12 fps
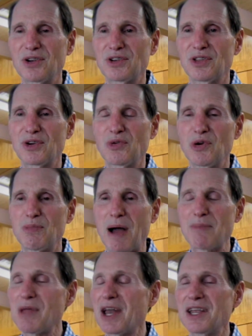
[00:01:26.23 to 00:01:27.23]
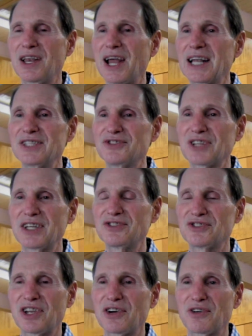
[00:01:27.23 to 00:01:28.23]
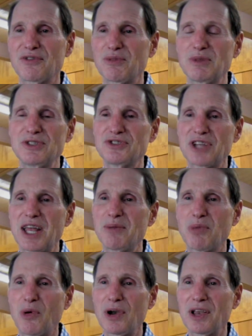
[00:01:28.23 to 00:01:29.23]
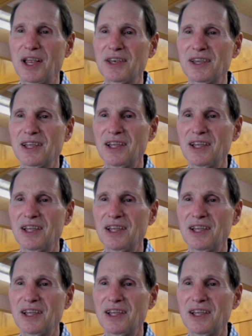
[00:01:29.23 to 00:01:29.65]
to the group, I'm not a United States Senator from the state of Portland.